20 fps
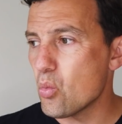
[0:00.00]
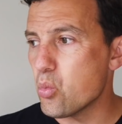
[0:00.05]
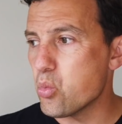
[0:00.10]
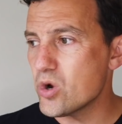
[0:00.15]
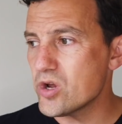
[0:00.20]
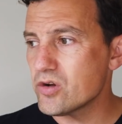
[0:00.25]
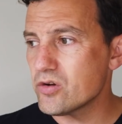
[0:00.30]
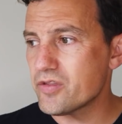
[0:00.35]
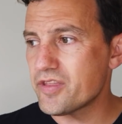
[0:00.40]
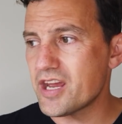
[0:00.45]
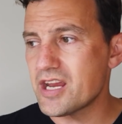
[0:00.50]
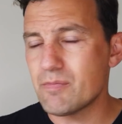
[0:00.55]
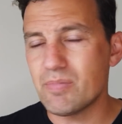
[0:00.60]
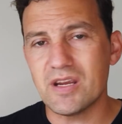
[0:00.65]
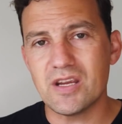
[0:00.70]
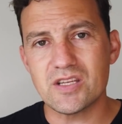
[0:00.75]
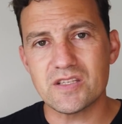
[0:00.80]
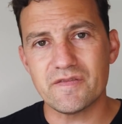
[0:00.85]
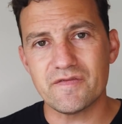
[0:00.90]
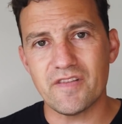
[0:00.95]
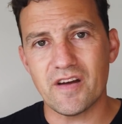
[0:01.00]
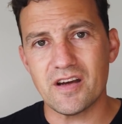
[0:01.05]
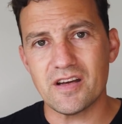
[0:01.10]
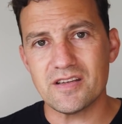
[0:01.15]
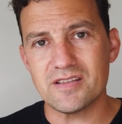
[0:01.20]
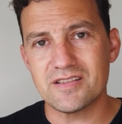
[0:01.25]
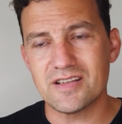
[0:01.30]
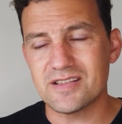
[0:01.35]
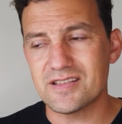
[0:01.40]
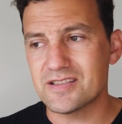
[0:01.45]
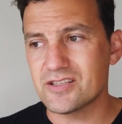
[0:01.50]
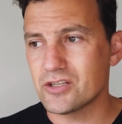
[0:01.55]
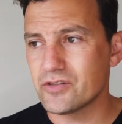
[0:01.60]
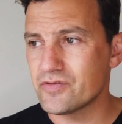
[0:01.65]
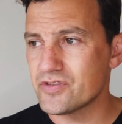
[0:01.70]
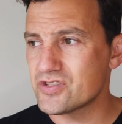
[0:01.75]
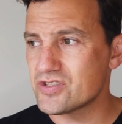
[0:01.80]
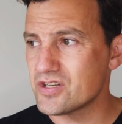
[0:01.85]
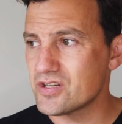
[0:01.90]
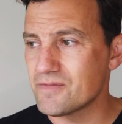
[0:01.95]
Will they be as fast at
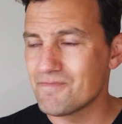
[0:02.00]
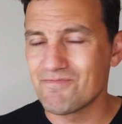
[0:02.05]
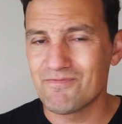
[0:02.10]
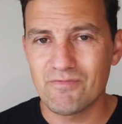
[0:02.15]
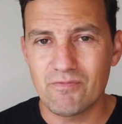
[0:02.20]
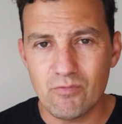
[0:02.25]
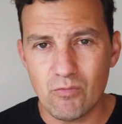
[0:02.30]
Silverstone?